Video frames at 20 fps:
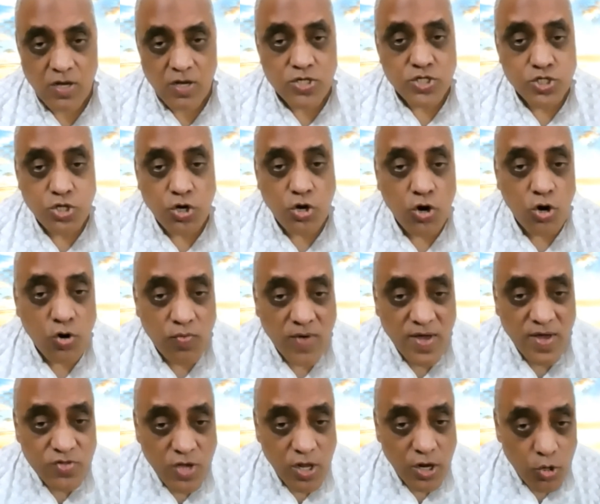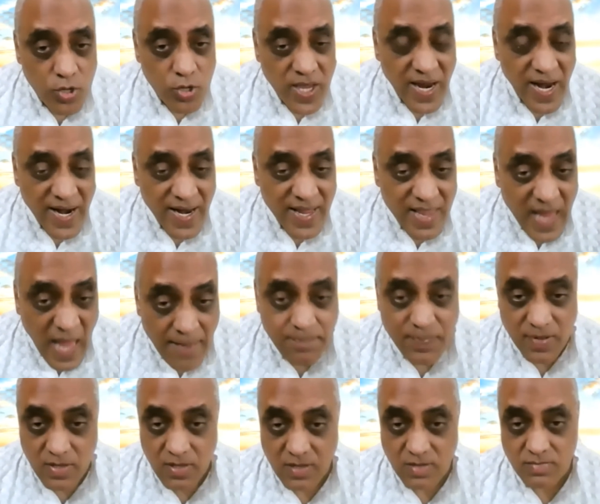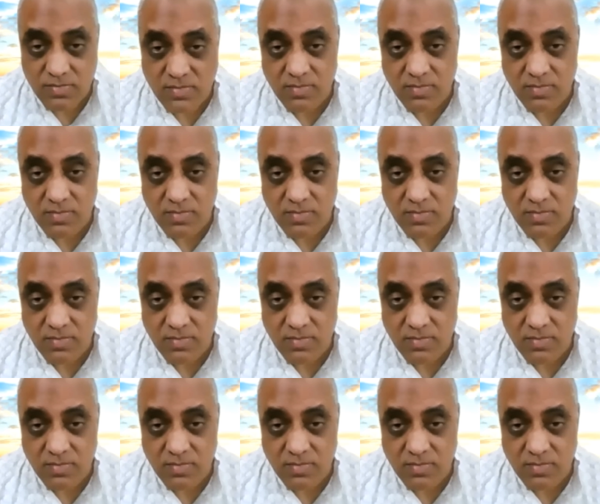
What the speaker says: So when you're looking at an apple,